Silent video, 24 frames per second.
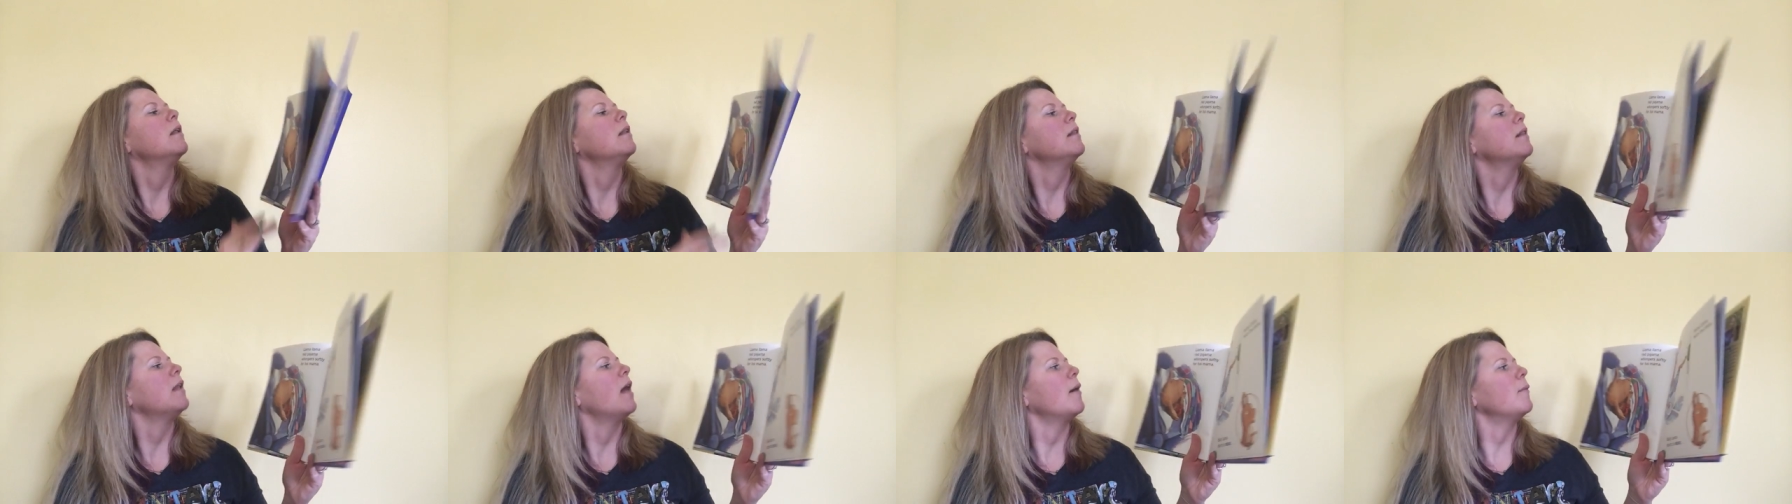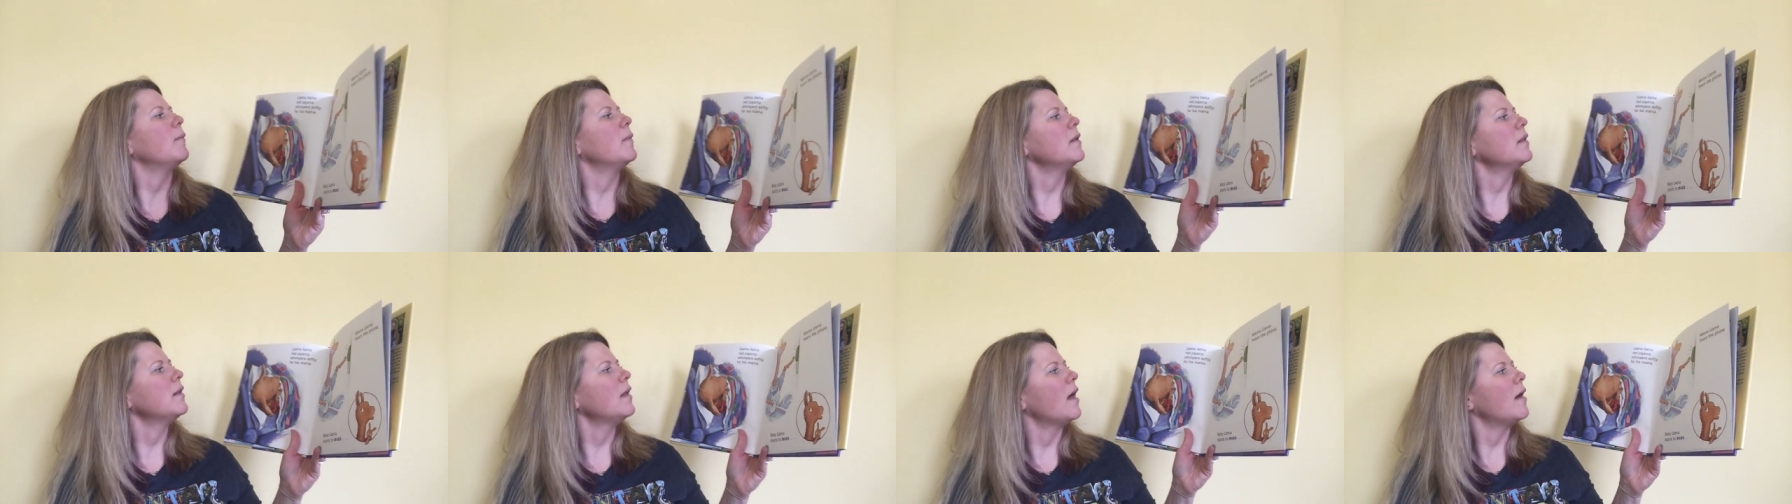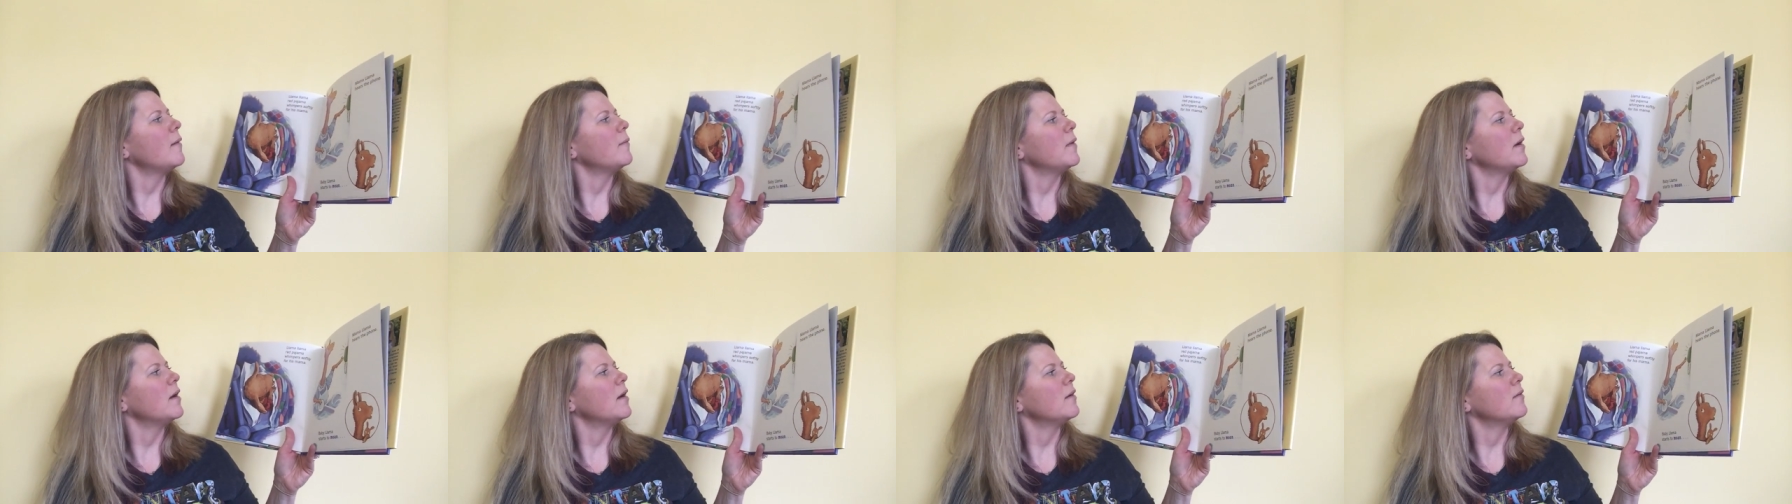Llama
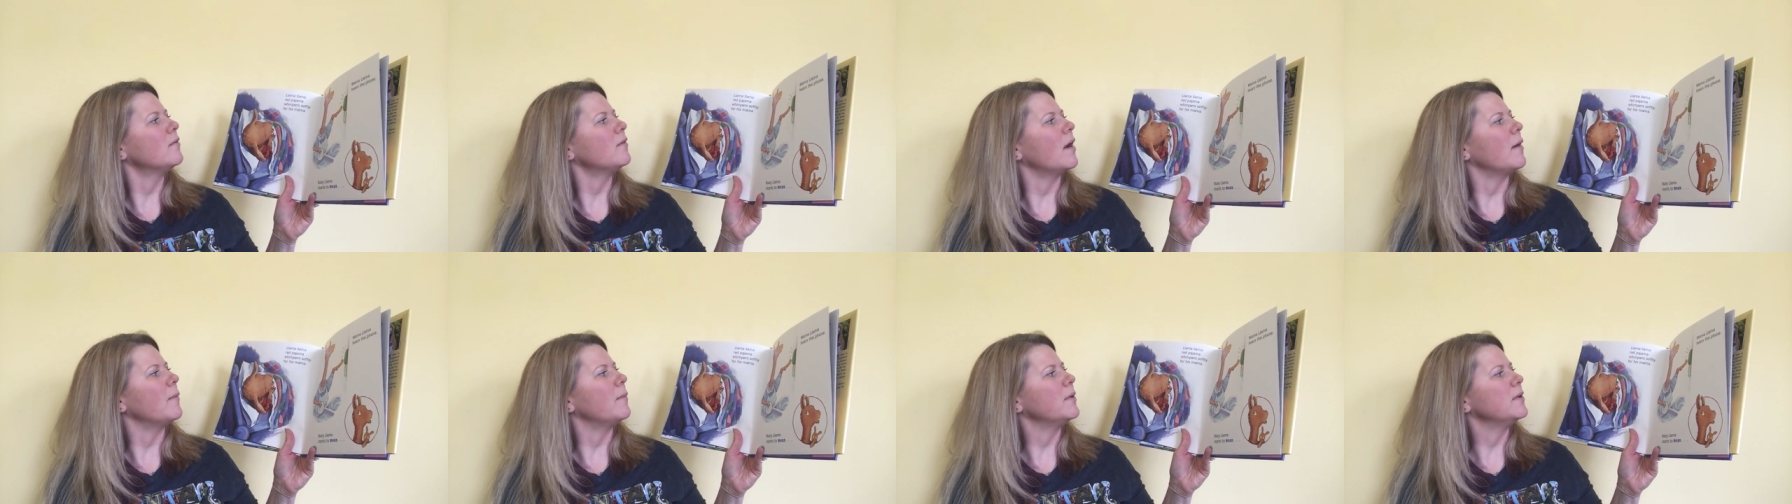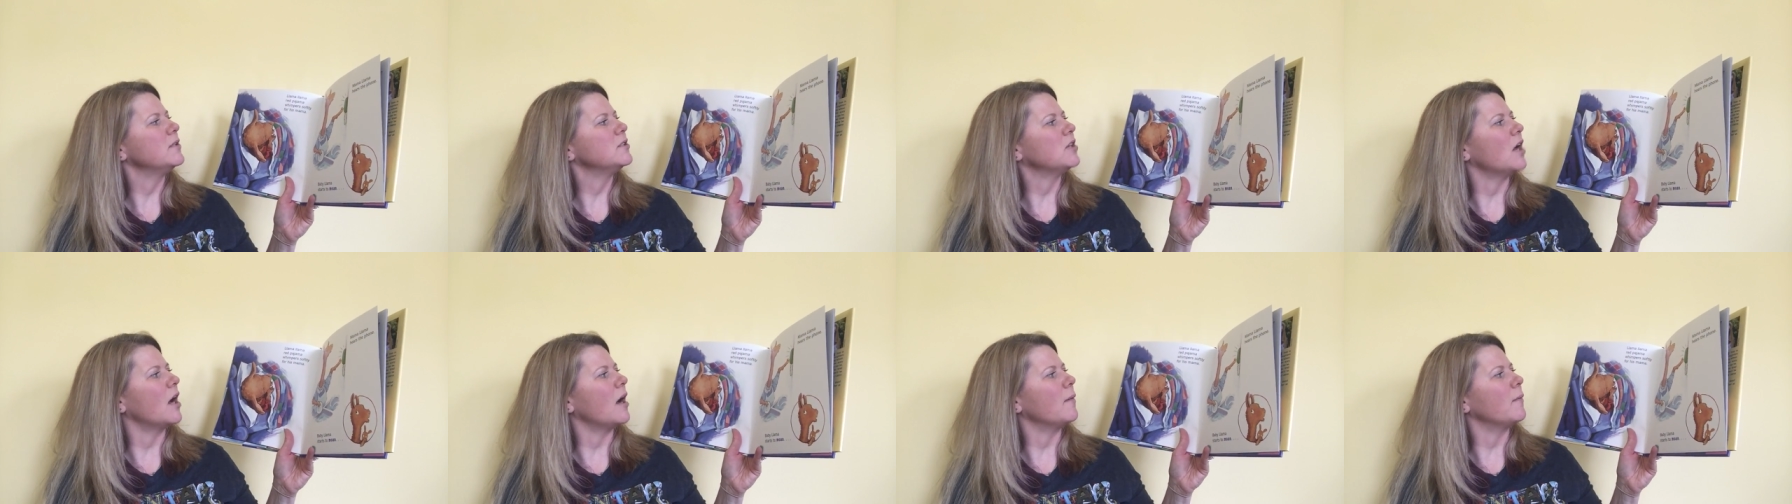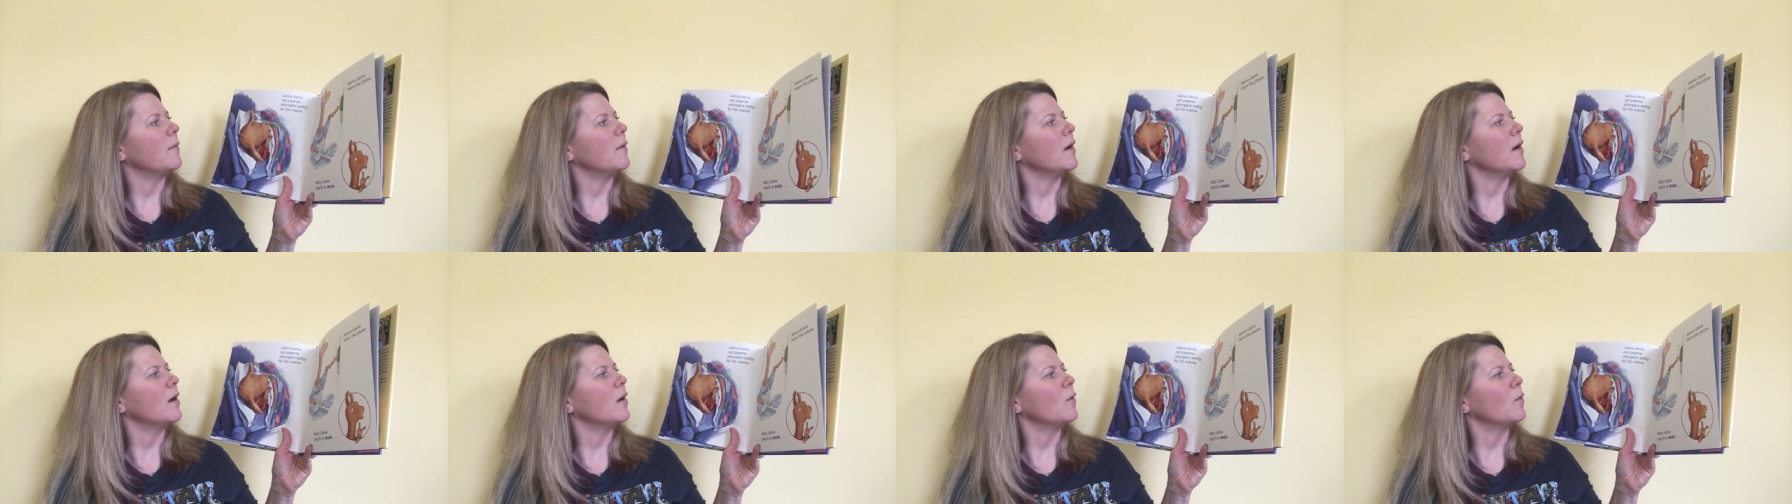llama, red
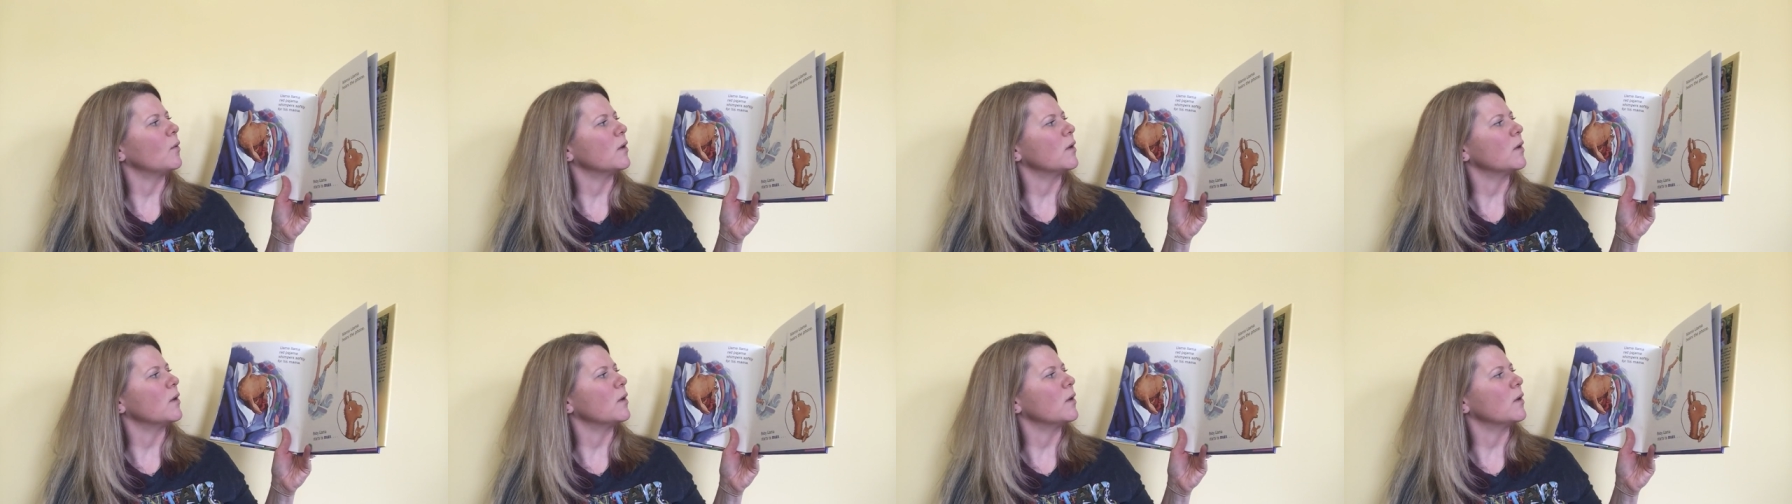pajama,